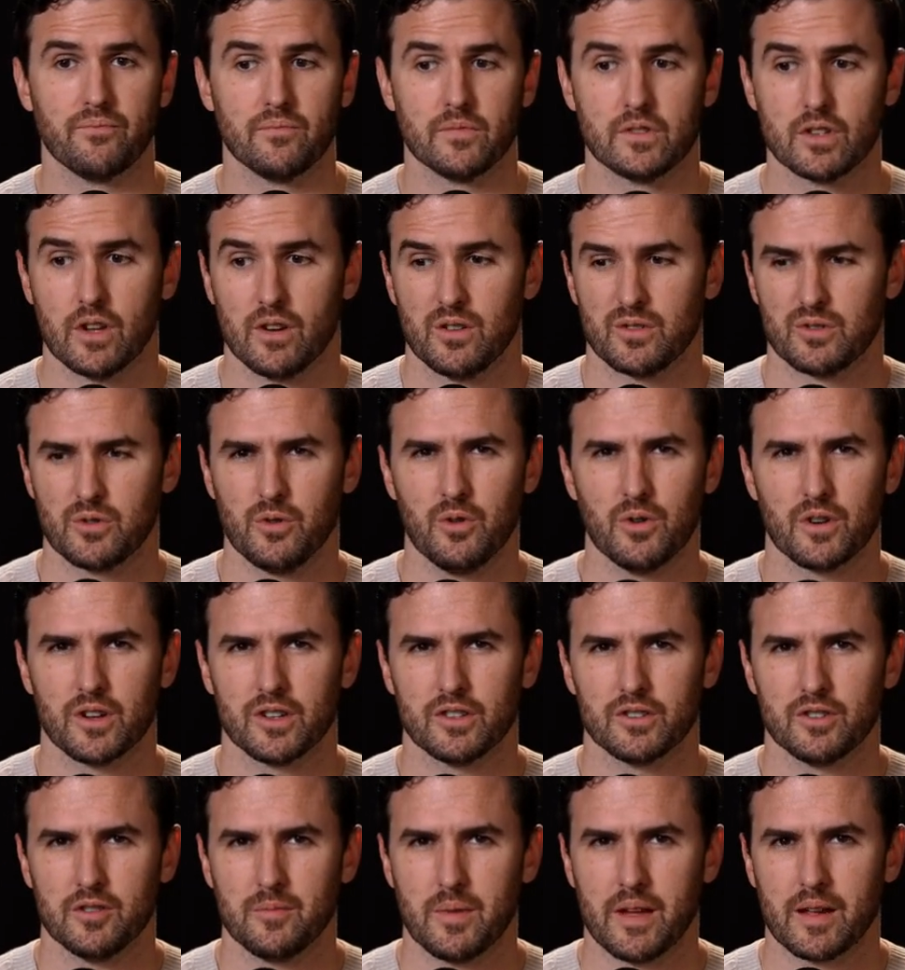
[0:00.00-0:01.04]
So it's cool
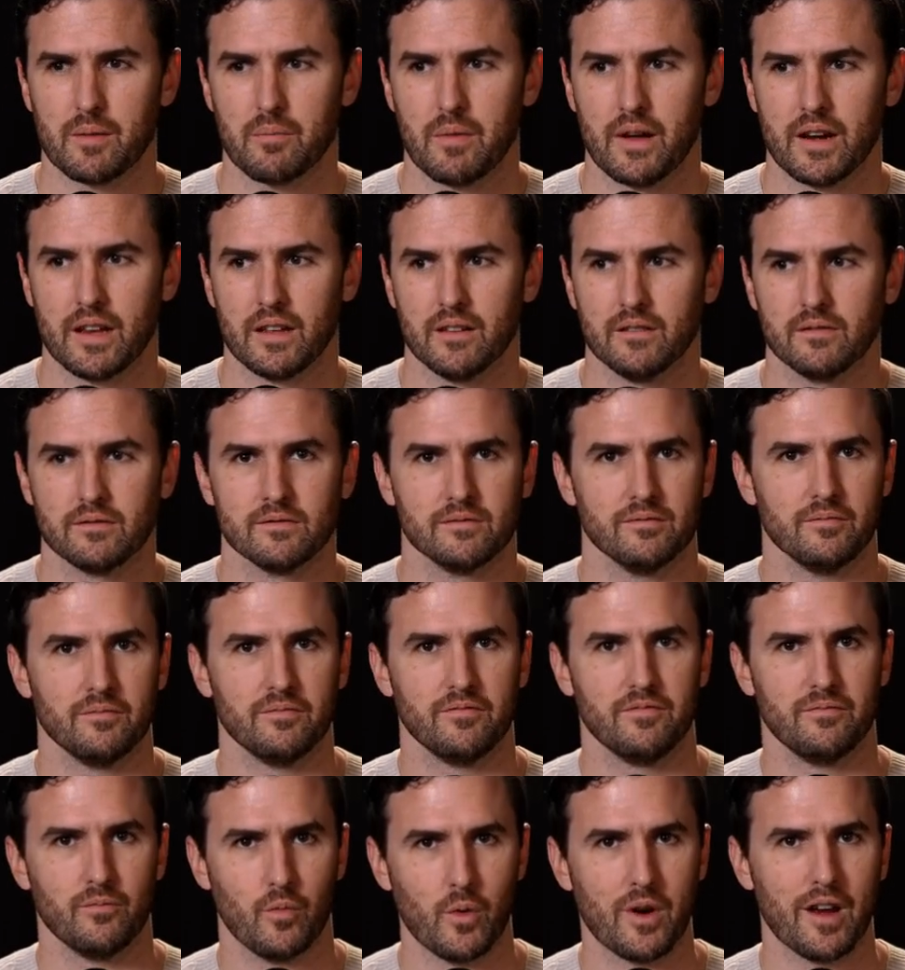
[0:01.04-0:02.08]
because you make money
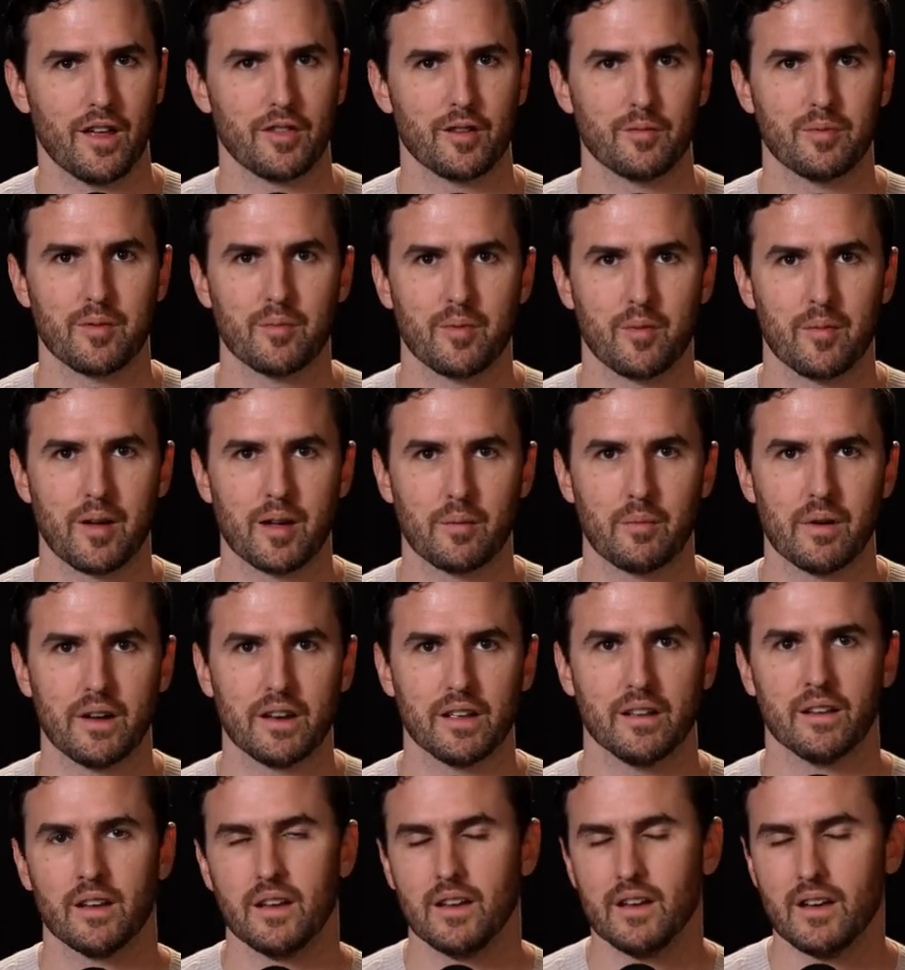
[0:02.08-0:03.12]
when other people make
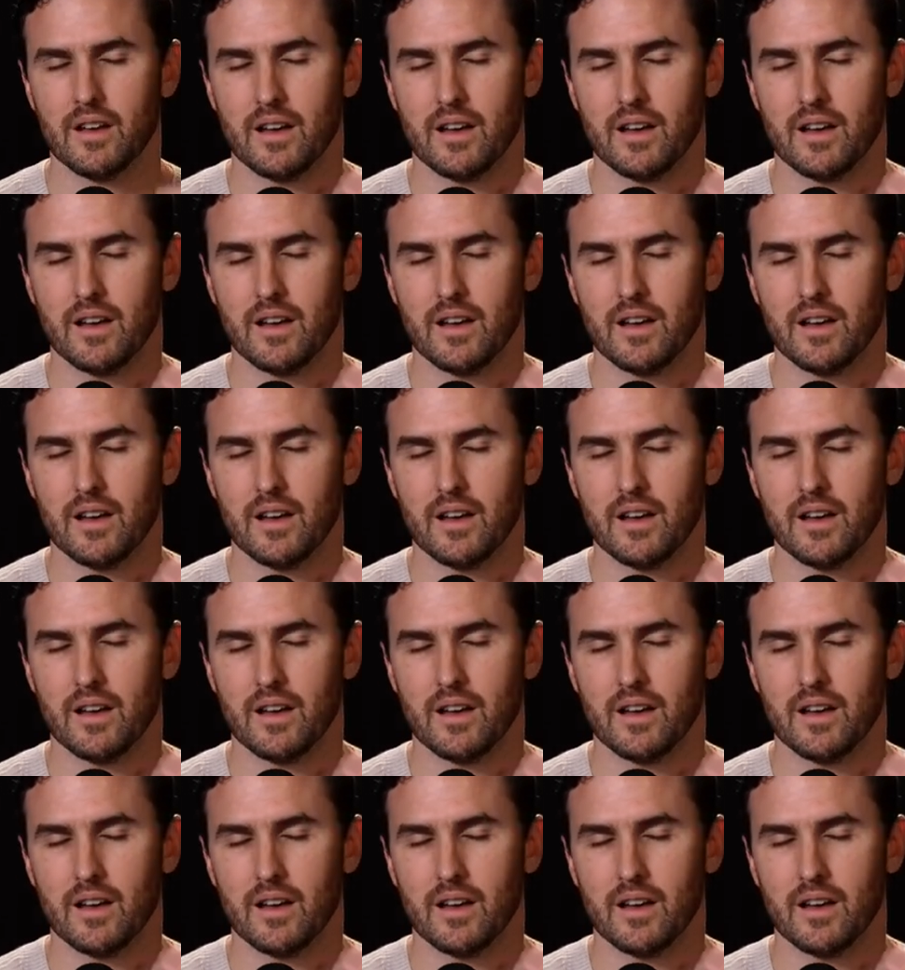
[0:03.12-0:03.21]
money.